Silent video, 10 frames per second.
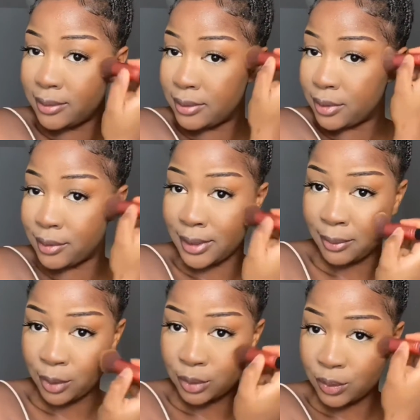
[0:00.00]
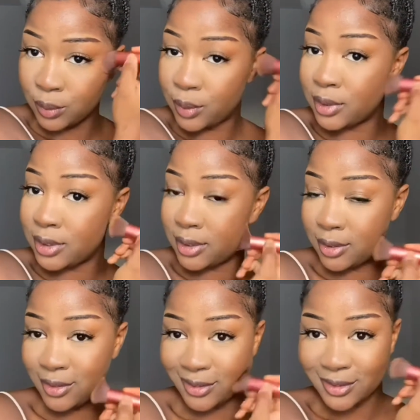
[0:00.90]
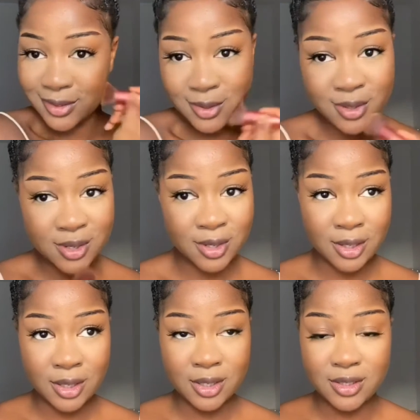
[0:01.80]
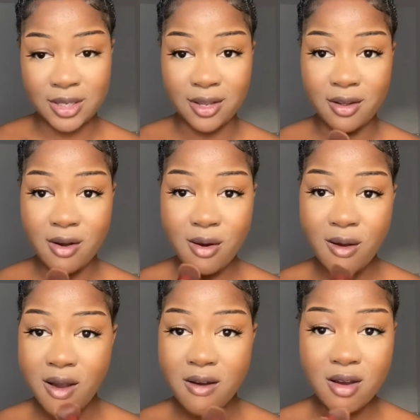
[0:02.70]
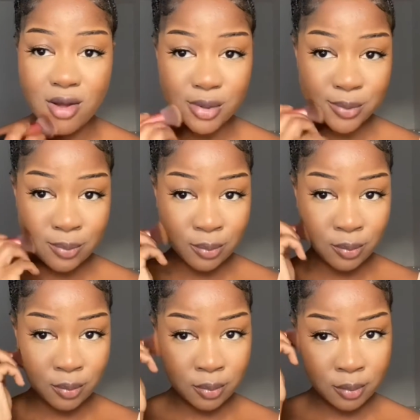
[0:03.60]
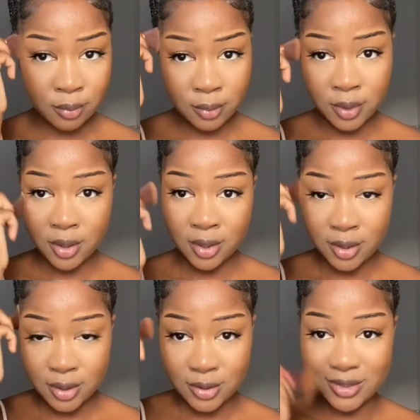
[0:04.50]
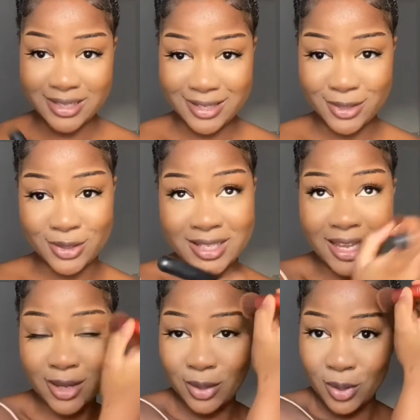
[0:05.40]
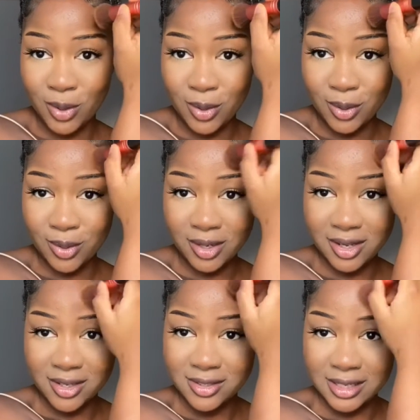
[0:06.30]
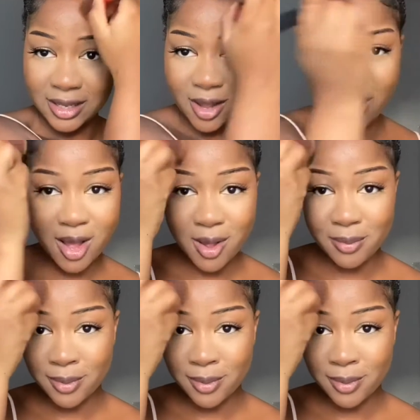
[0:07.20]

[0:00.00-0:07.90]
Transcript: cream contoured. Just take it along, just literally just take it along, take it up,